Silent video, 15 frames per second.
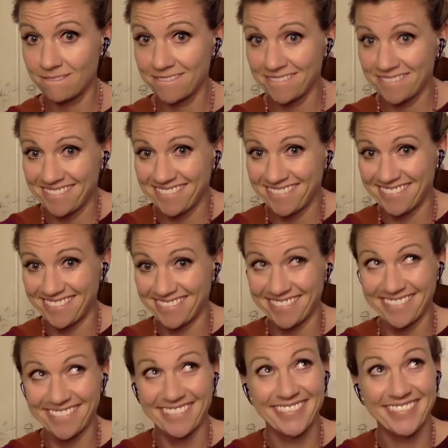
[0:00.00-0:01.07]

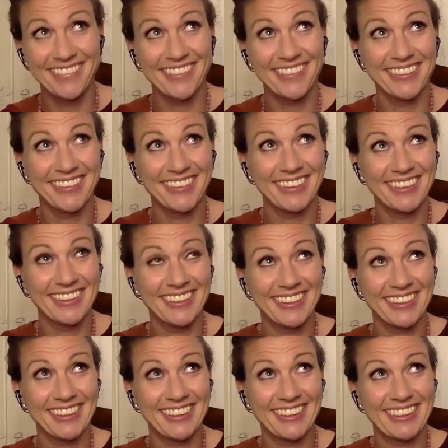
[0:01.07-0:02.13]

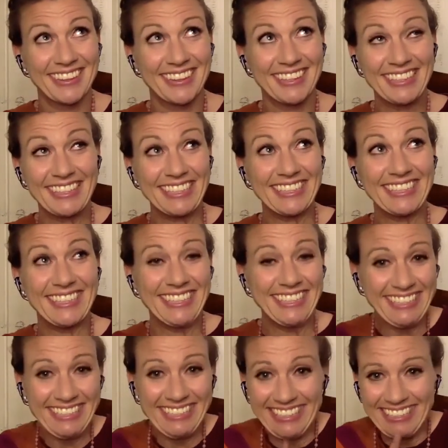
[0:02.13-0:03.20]

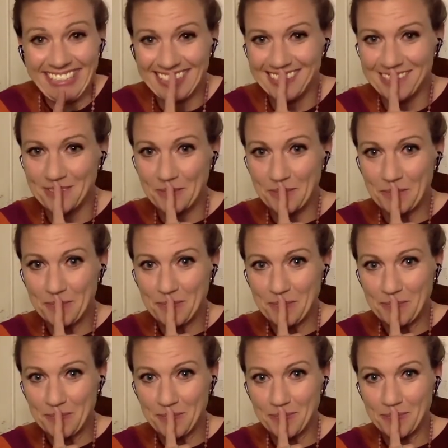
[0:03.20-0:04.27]

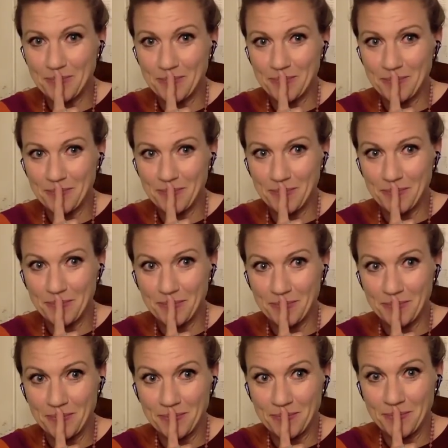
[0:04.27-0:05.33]

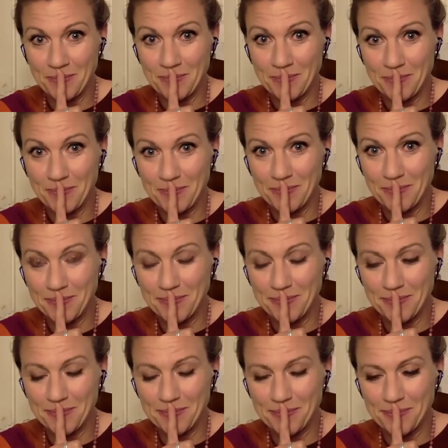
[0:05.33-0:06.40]

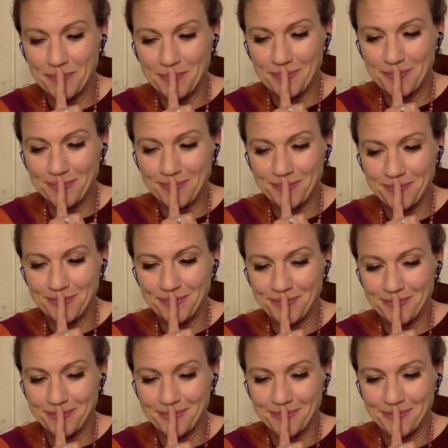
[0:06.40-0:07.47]

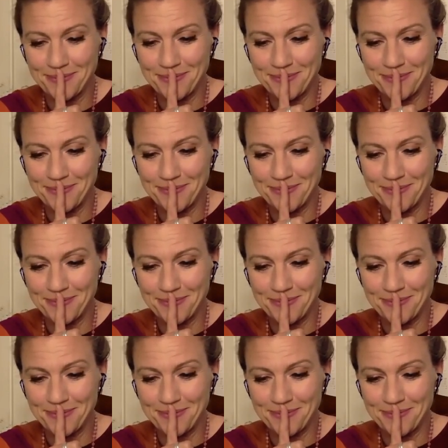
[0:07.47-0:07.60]
(no one is talking)